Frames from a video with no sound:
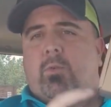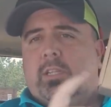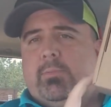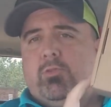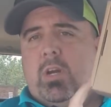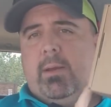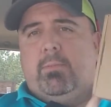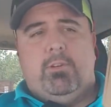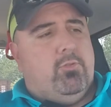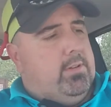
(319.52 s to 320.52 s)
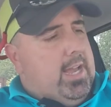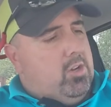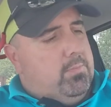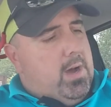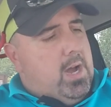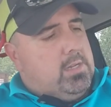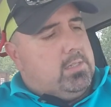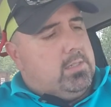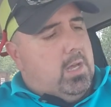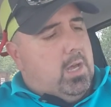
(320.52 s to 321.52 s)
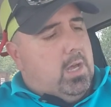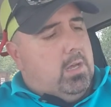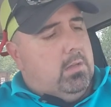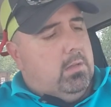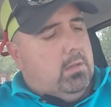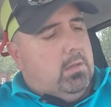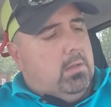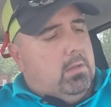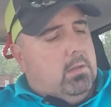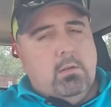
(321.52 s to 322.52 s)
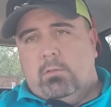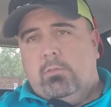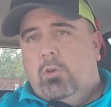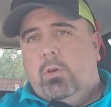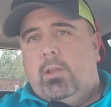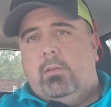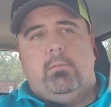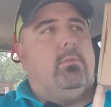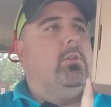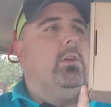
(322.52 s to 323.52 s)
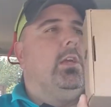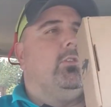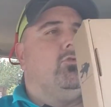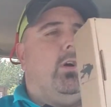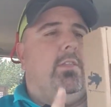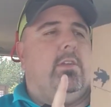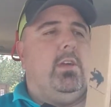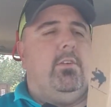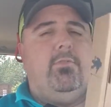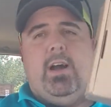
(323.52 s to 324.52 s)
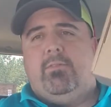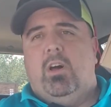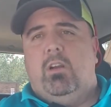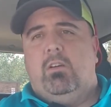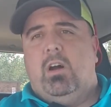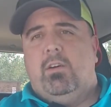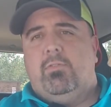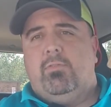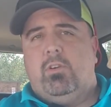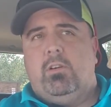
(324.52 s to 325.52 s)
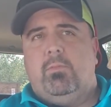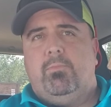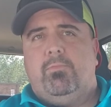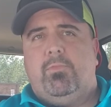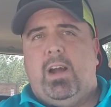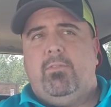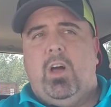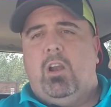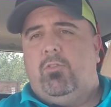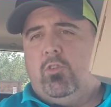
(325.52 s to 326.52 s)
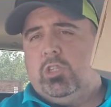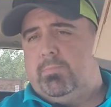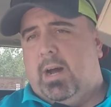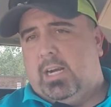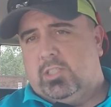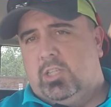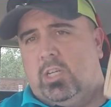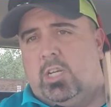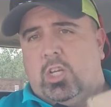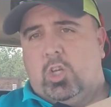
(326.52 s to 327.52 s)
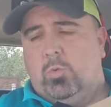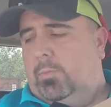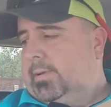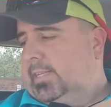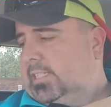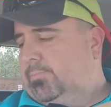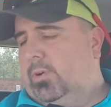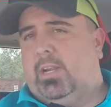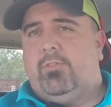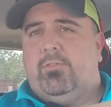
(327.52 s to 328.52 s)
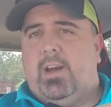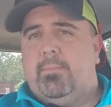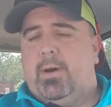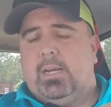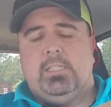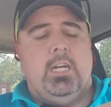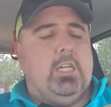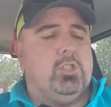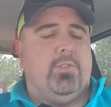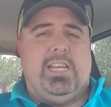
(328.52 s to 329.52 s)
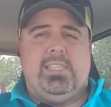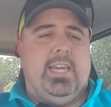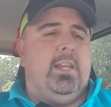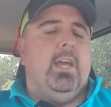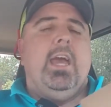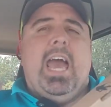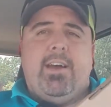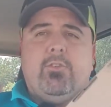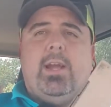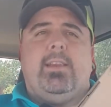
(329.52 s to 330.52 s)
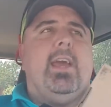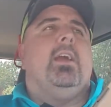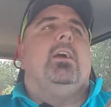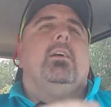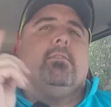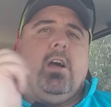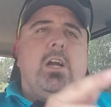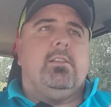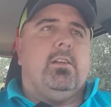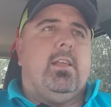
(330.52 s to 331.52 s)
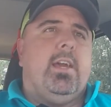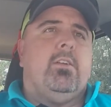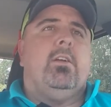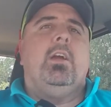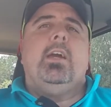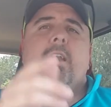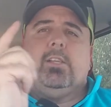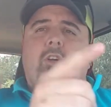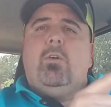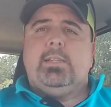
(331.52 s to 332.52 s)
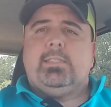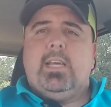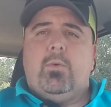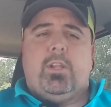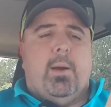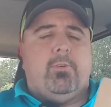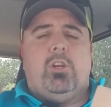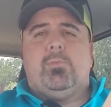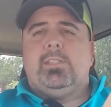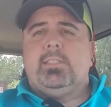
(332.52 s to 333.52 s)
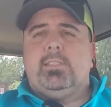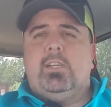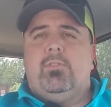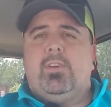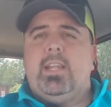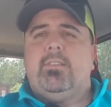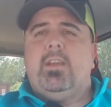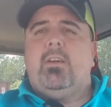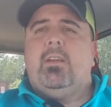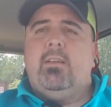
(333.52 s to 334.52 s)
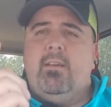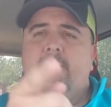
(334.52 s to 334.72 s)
you want to subscribe to Mystery Tackle Box, do it. Try the $5 off for $5 first box. You won't be disappointed for $5. So thanks again. Have a great day. Talk to you later. And as always, say, when the opportunity presents itself, get out there and